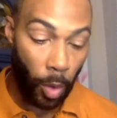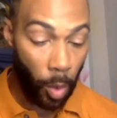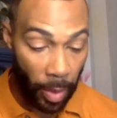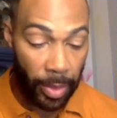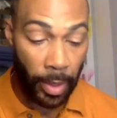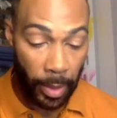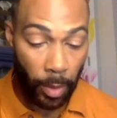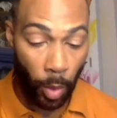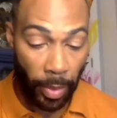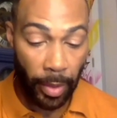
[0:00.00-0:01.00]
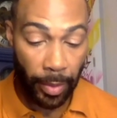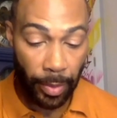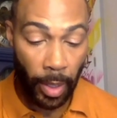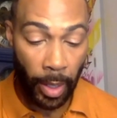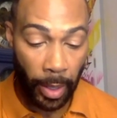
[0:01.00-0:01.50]
or the or
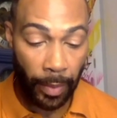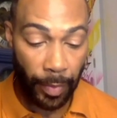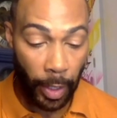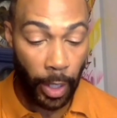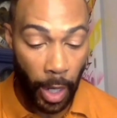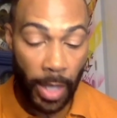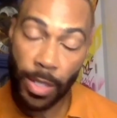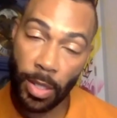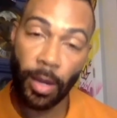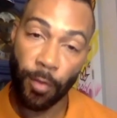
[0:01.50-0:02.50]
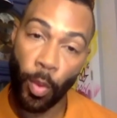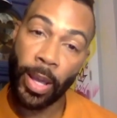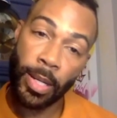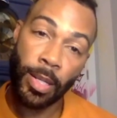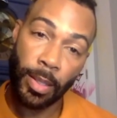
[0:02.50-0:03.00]
the uh, the gust of
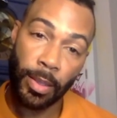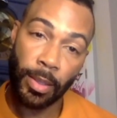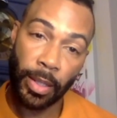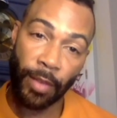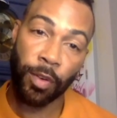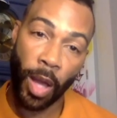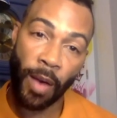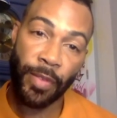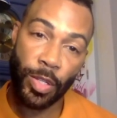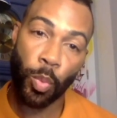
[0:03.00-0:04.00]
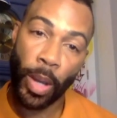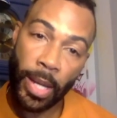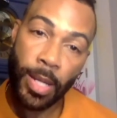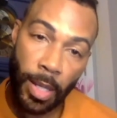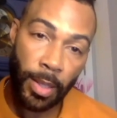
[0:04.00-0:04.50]
wind. If love is
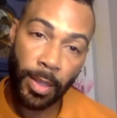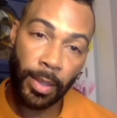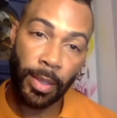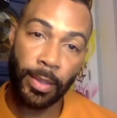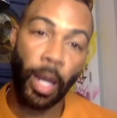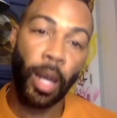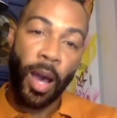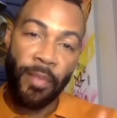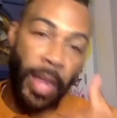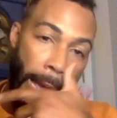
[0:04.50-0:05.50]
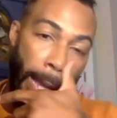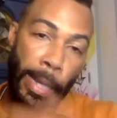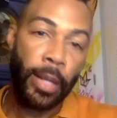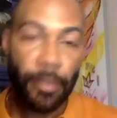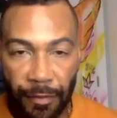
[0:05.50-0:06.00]
wind, the love that I
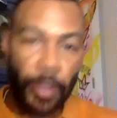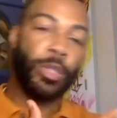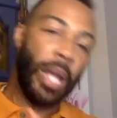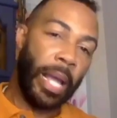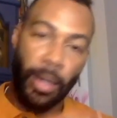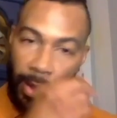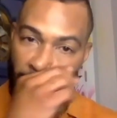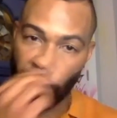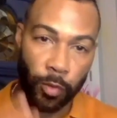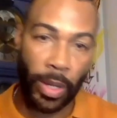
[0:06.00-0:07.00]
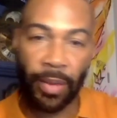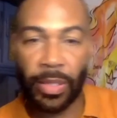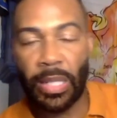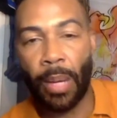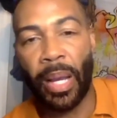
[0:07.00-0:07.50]
get feels like a gust of wind
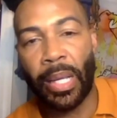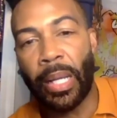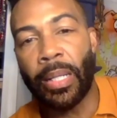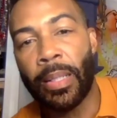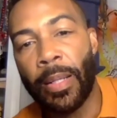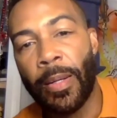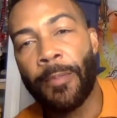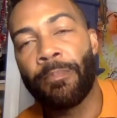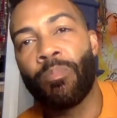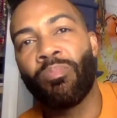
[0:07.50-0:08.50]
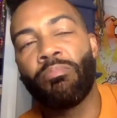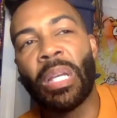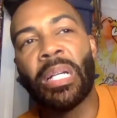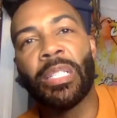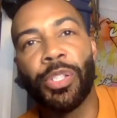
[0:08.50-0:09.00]
every time I get it.
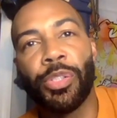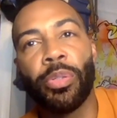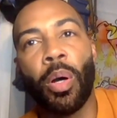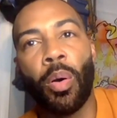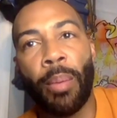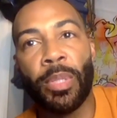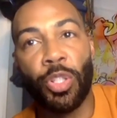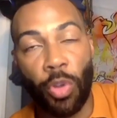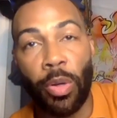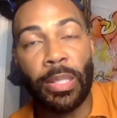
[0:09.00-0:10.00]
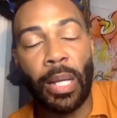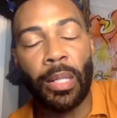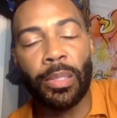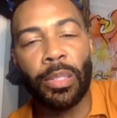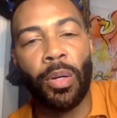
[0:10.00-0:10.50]
Because as you know, I'm a
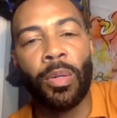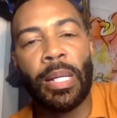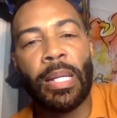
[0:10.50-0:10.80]
storyteller. So